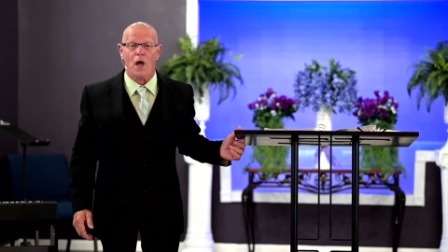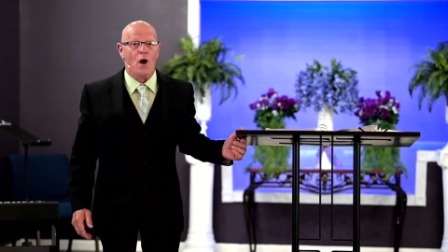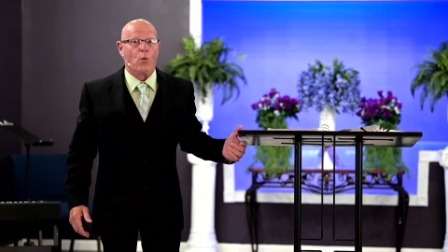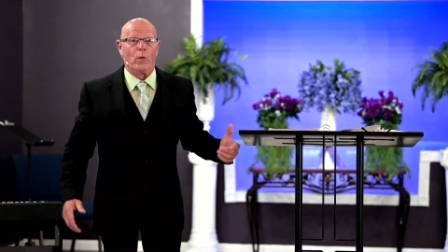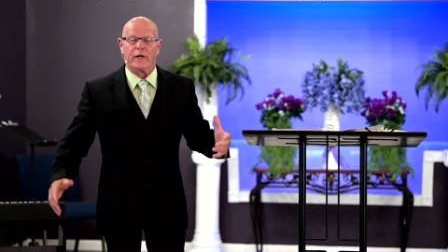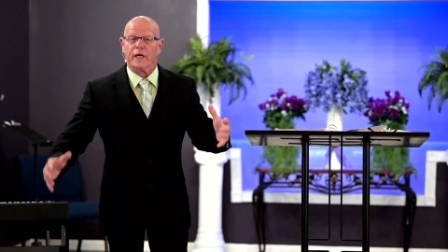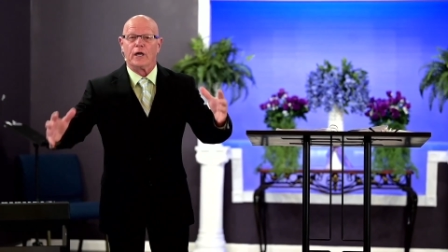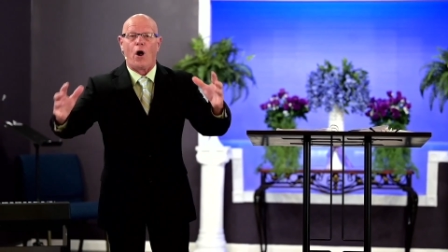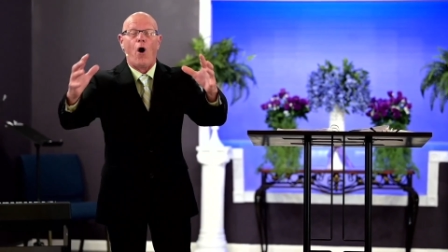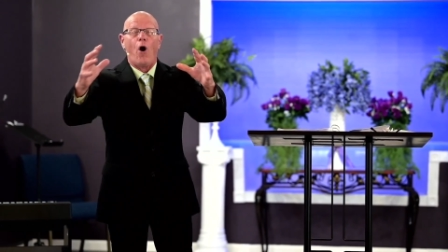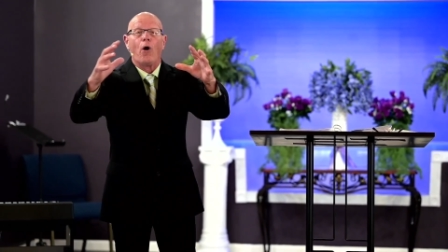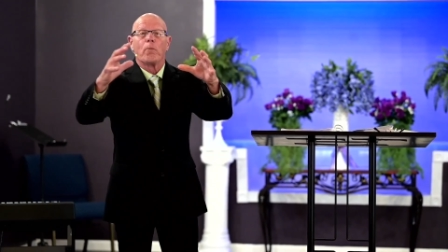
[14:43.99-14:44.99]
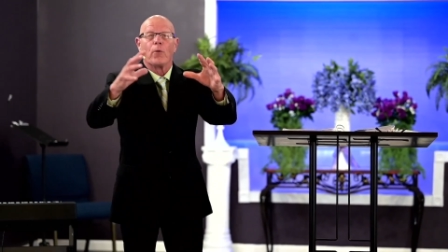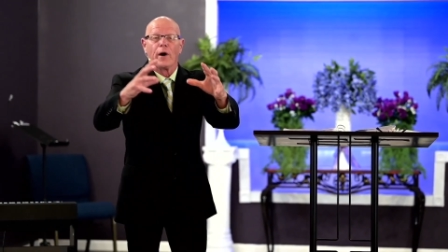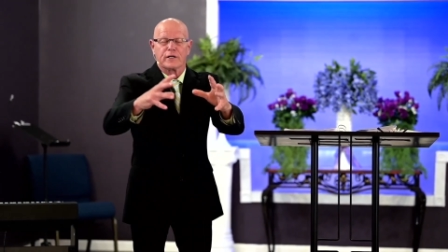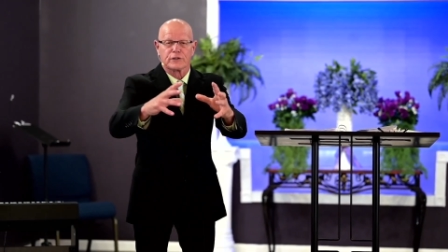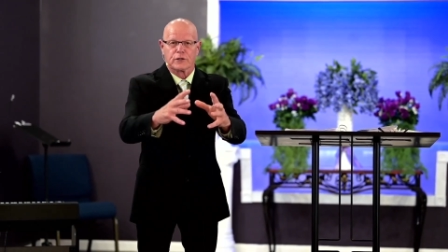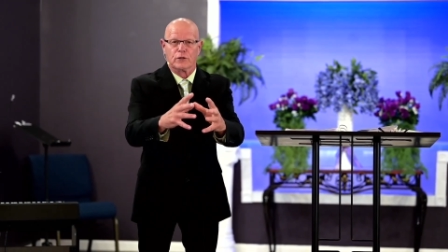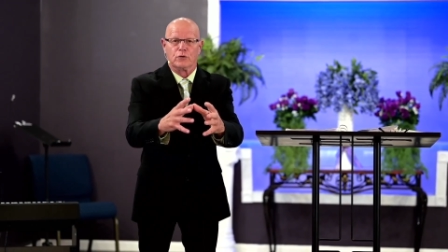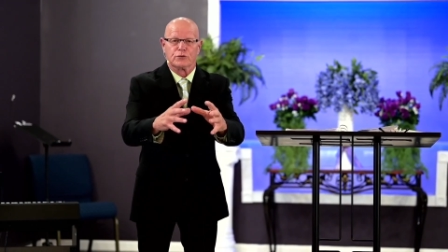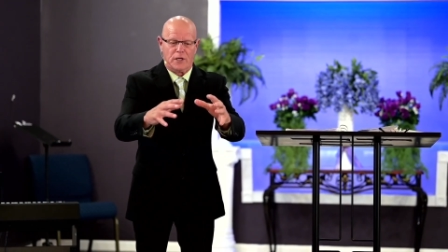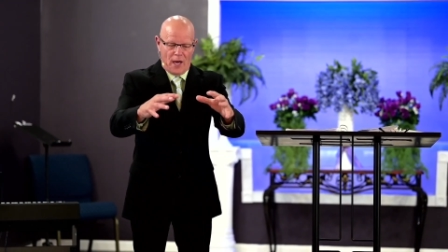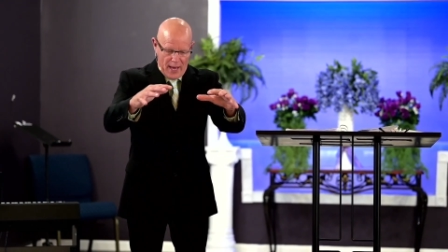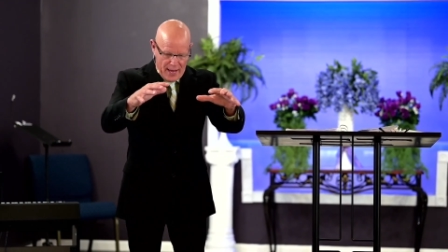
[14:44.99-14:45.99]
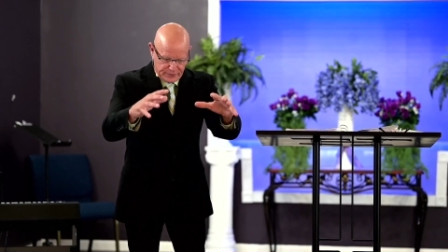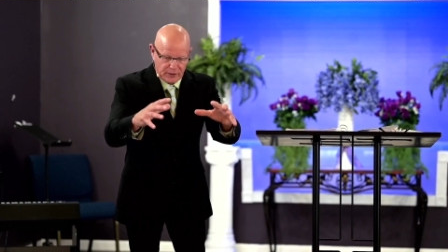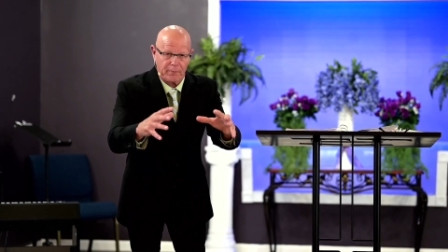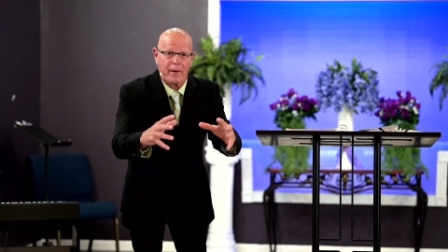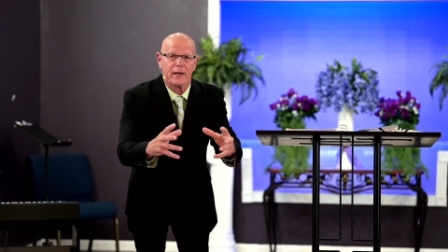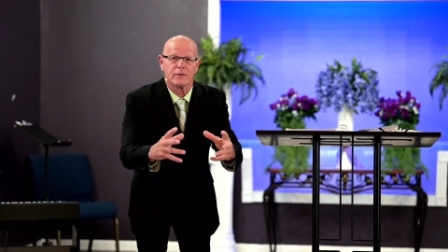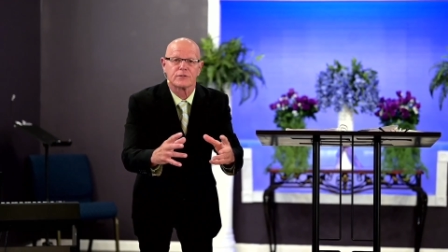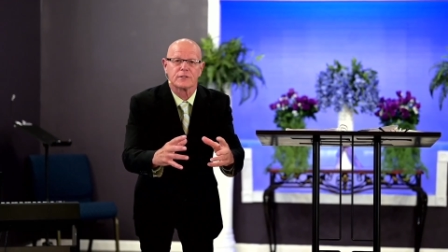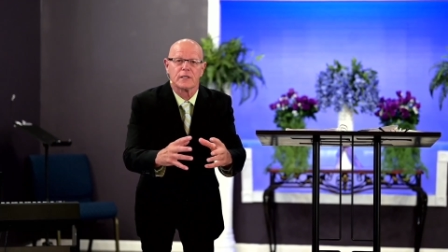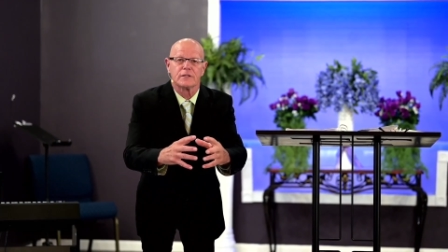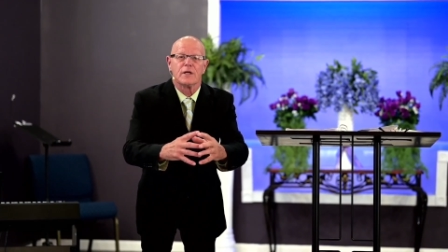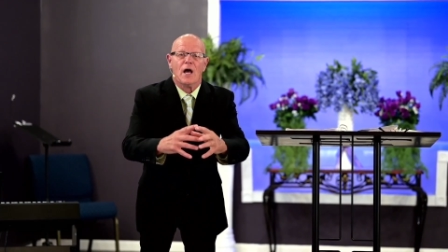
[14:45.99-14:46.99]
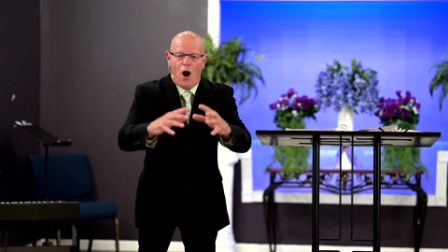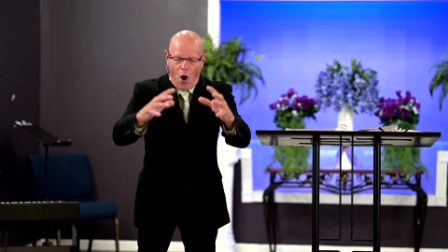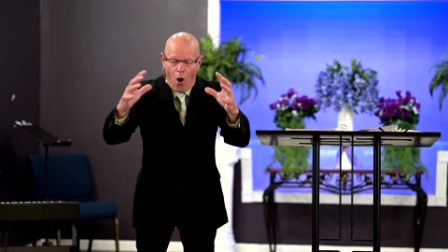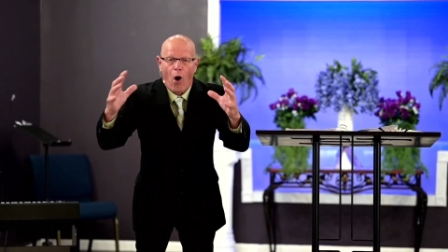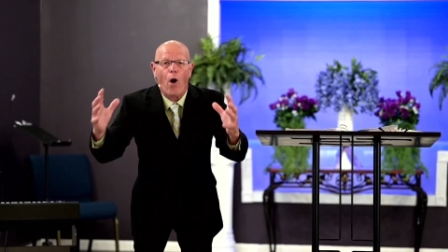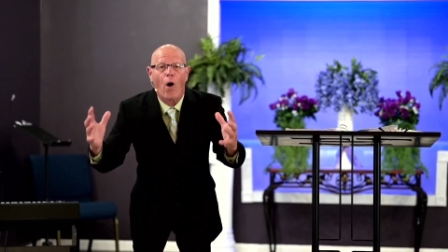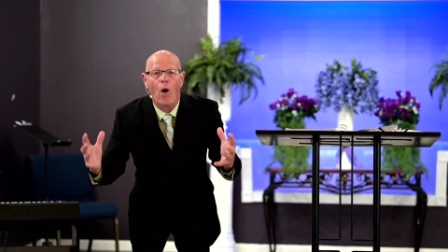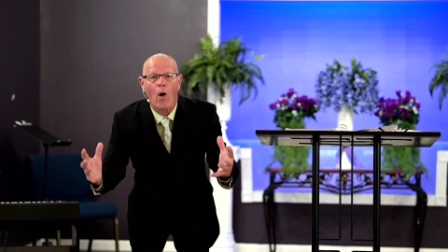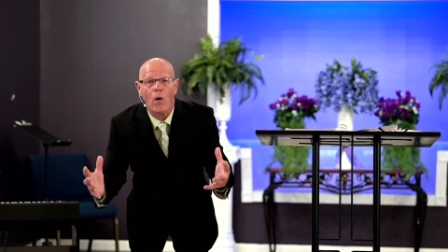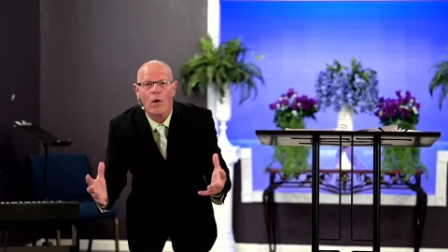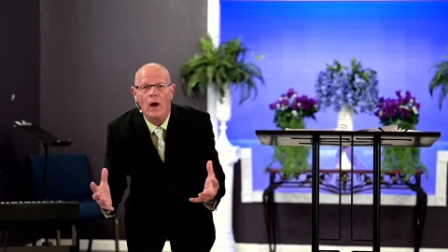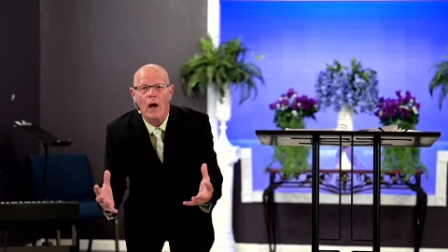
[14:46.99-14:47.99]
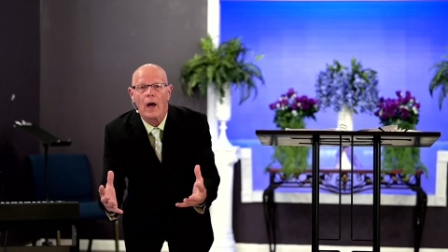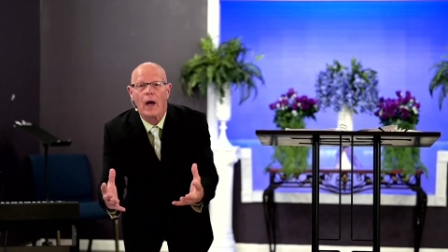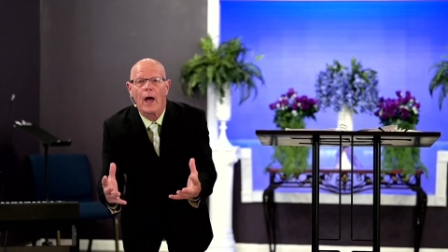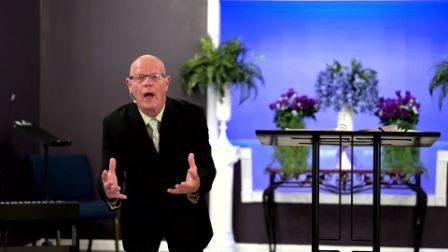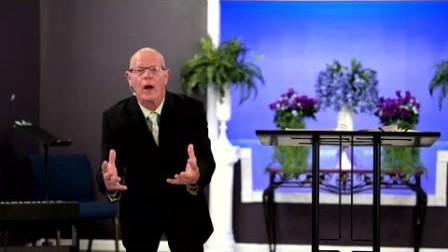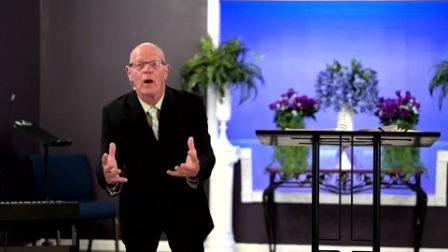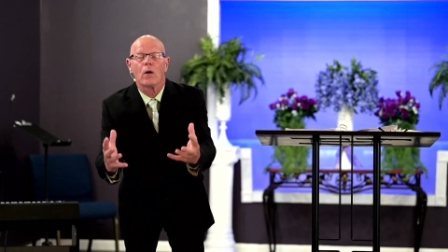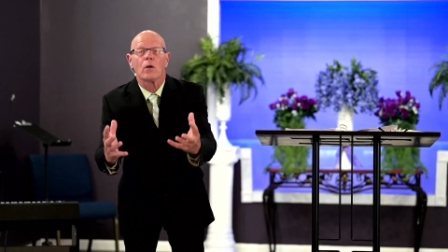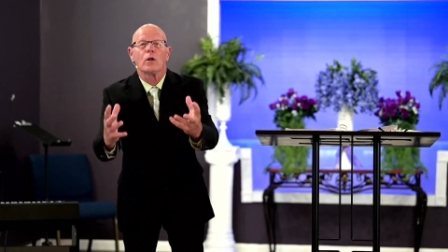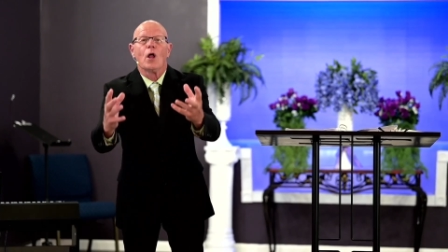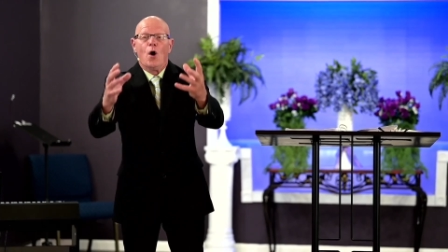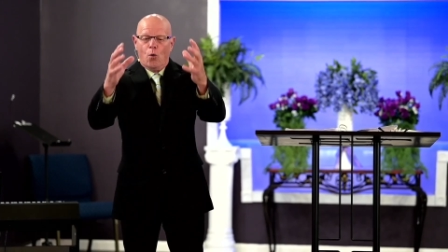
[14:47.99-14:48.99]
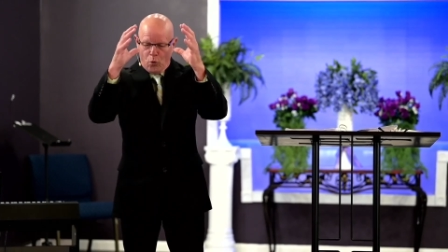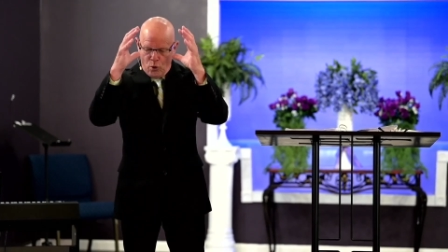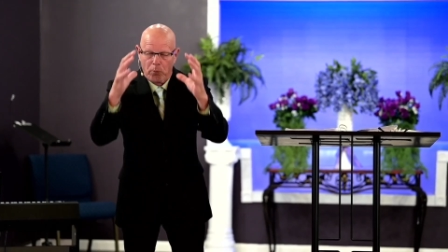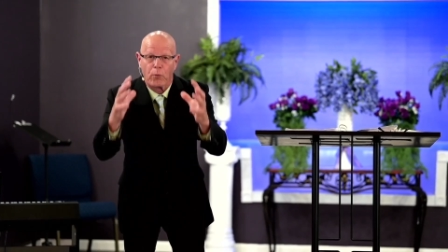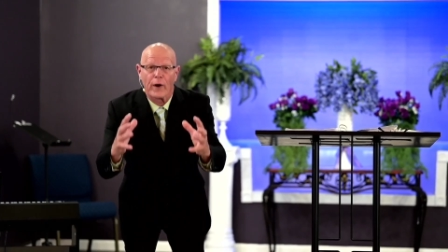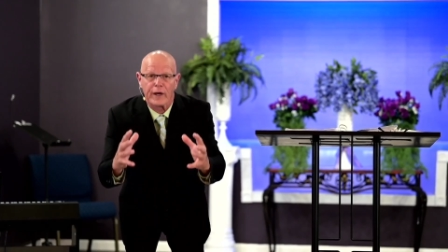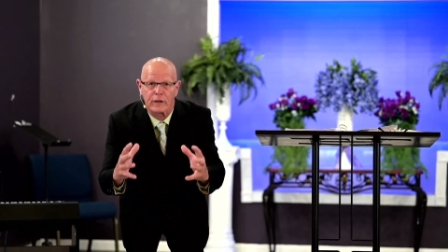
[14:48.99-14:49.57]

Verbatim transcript: When it all breaks loose, as the man says, all hell will break